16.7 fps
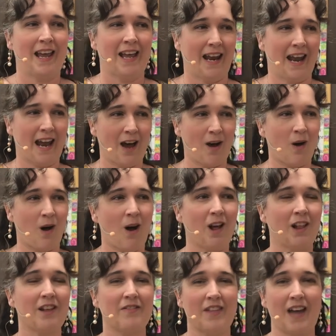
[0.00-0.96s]
and how
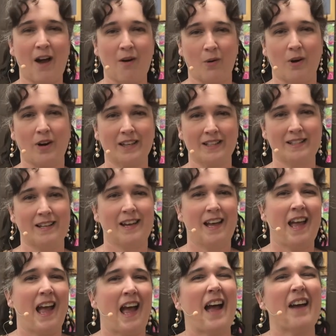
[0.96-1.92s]
all of that works,
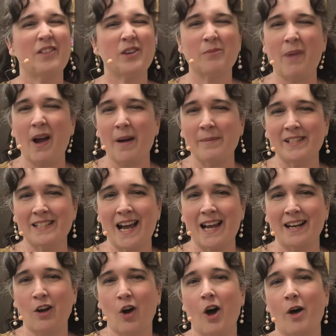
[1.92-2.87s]
have your mom and
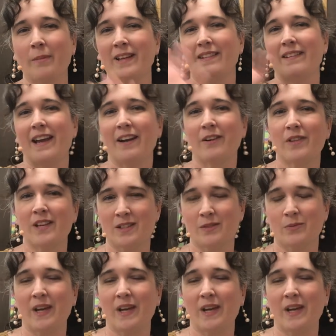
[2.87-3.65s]
dad call me later this